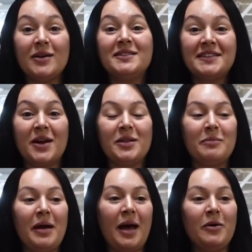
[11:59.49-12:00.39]
and scare
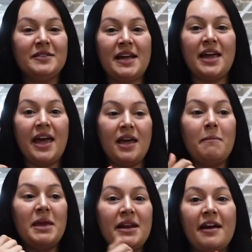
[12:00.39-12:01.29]
them. I was like, hey,
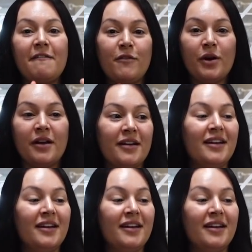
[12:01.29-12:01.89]
meeting at 4